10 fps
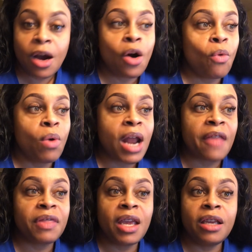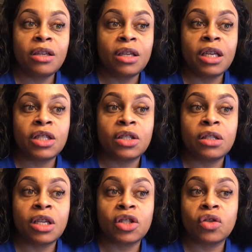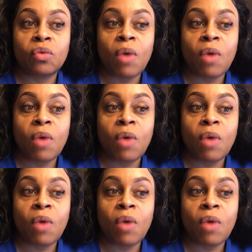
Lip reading: or what I think is the